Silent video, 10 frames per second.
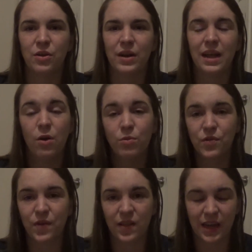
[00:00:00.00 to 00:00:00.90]
and it almost
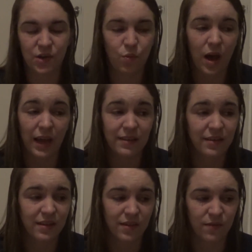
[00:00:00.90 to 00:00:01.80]
felt like twice,
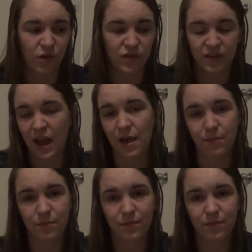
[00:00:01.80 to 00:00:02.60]
because the first time,